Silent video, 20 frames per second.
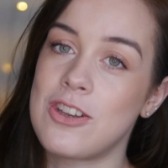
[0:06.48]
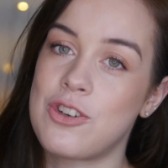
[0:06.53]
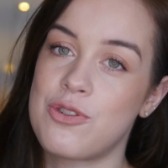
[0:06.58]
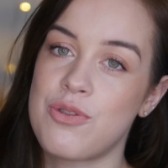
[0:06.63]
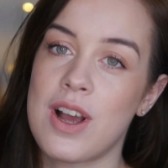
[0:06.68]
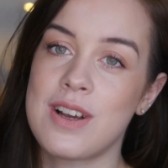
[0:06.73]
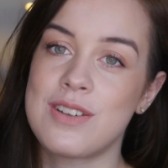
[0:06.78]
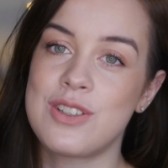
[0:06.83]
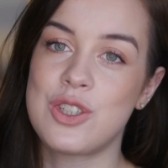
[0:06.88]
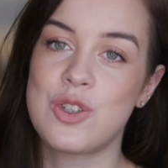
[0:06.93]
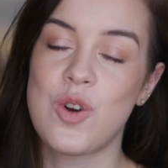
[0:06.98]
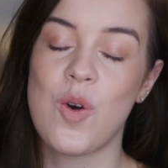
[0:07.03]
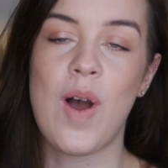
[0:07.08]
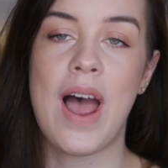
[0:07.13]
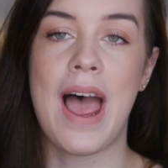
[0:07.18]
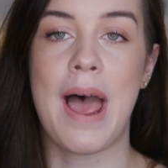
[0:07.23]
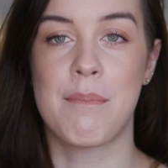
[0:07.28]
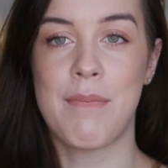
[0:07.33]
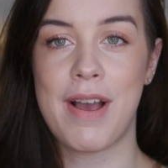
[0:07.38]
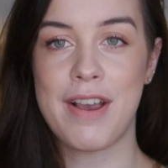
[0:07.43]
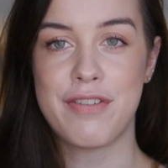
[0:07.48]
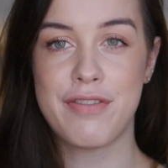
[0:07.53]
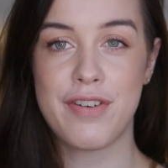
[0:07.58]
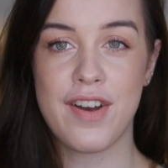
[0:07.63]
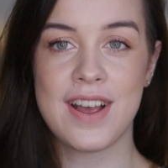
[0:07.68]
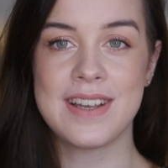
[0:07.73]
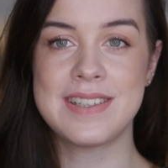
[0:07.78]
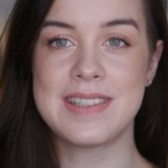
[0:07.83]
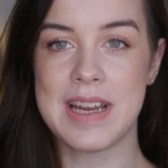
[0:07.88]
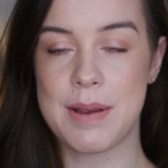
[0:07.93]
at the drugstore and my
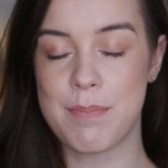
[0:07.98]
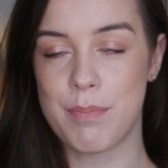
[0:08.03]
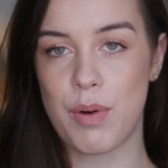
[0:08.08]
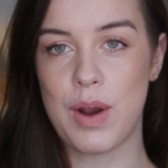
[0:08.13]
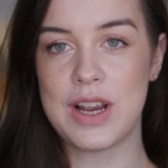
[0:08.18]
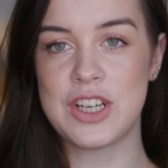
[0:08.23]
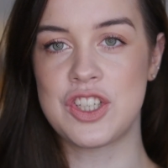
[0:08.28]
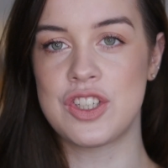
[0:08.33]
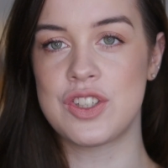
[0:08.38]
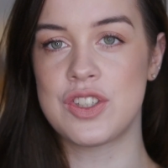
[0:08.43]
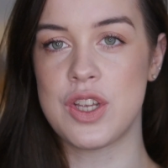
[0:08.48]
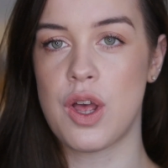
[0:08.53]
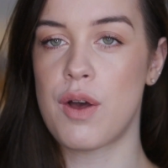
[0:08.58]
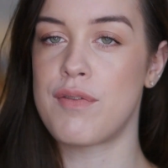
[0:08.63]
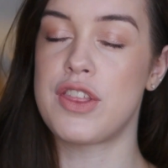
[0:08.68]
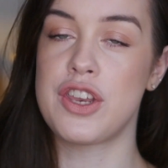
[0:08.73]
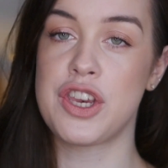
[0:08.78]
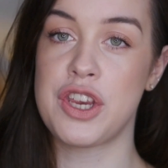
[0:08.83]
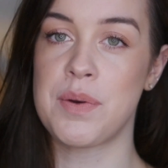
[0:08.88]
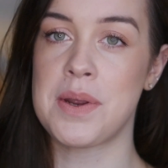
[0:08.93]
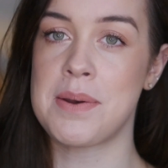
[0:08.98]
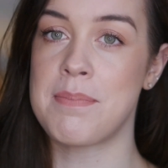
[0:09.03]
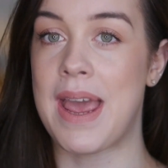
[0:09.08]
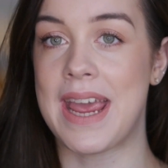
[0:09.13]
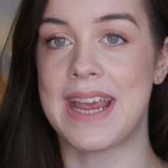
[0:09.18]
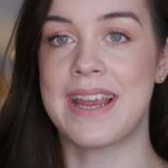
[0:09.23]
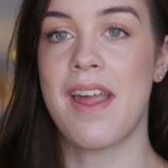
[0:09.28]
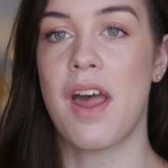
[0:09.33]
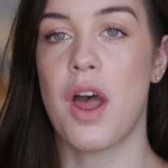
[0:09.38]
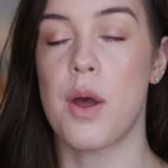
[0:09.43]
first impressions of the new in
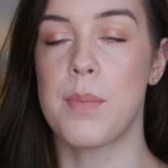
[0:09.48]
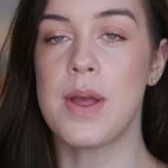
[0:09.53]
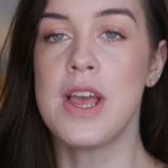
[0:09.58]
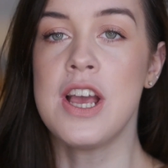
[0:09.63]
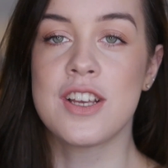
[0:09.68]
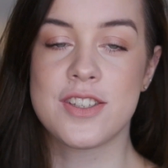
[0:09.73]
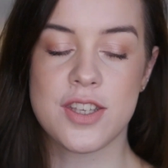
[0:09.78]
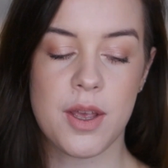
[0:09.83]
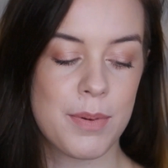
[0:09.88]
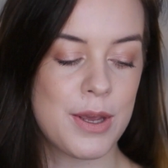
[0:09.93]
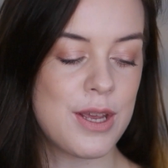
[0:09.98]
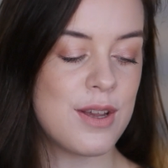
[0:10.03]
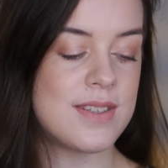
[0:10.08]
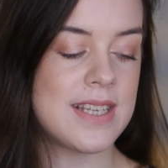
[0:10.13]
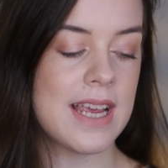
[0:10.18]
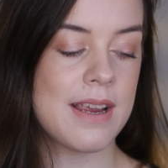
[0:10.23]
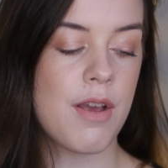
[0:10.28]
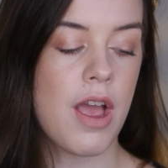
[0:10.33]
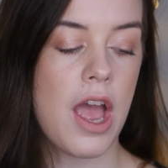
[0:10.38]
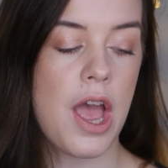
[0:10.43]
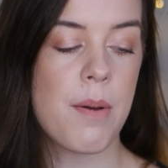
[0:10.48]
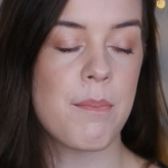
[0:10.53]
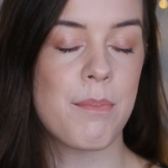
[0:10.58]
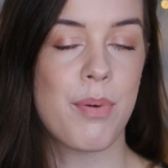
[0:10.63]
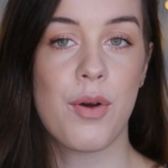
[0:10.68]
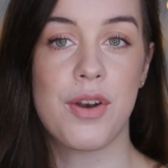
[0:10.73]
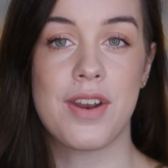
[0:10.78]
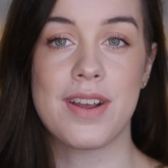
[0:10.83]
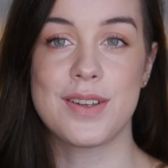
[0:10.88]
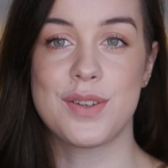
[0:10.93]
makeup. So I'll be using
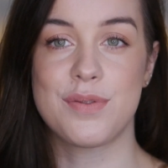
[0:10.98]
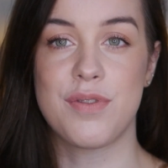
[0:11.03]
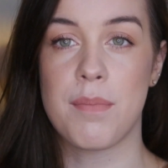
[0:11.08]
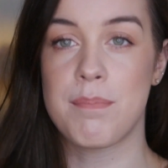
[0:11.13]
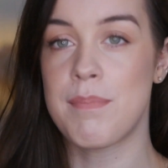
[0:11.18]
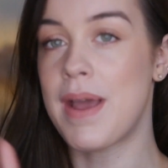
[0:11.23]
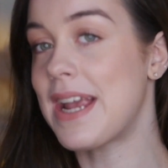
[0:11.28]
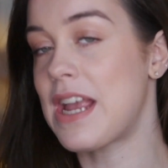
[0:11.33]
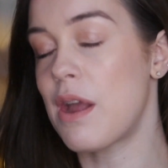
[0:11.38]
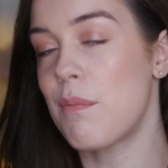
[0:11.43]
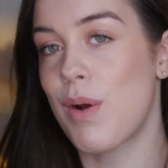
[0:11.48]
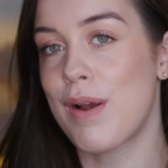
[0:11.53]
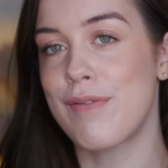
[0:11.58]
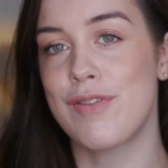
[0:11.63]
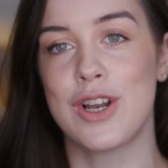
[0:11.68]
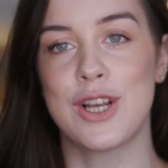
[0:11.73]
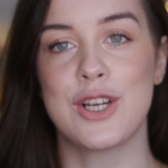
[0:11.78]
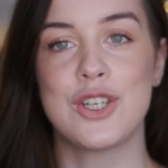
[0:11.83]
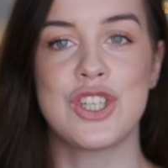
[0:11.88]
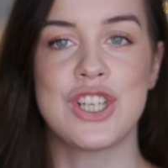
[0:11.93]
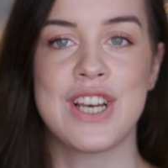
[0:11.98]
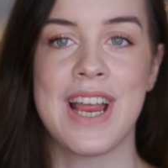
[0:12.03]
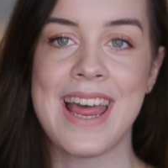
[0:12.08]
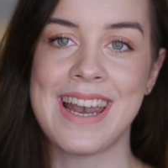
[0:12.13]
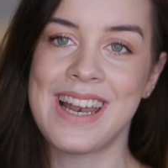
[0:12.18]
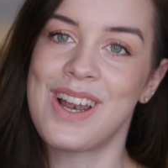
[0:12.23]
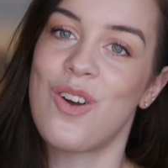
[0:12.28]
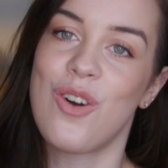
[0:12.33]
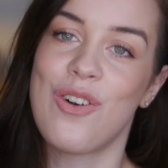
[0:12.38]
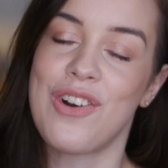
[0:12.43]
products from Makeup Revolution
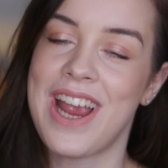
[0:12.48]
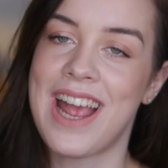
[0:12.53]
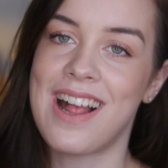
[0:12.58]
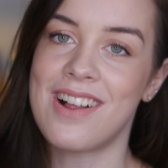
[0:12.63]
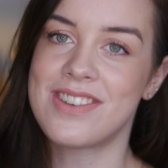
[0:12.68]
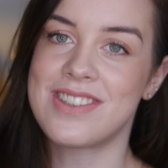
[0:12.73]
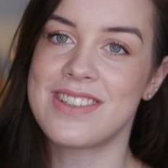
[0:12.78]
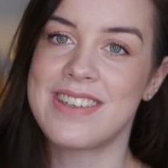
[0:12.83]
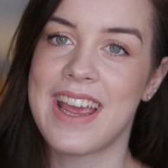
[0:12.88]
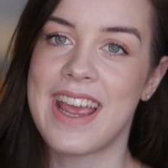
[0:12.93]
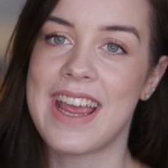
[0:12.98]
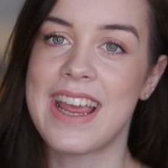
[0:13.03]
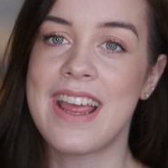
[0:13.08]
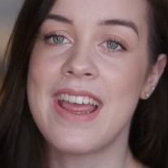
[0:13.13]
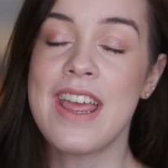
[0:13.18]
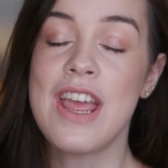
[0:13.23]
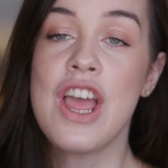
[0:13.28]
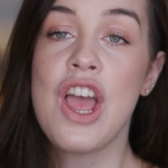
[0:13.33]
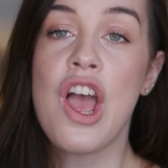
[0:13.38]
and L'Oreal today.